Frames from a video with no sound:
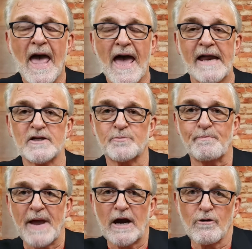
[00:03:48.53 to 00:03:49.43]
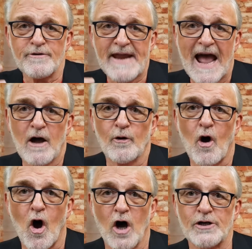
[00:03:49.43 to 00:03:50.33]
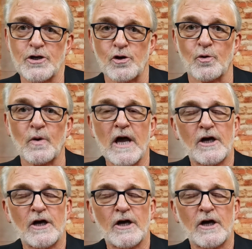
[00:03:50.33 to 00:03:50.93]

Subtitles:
that has bared down on you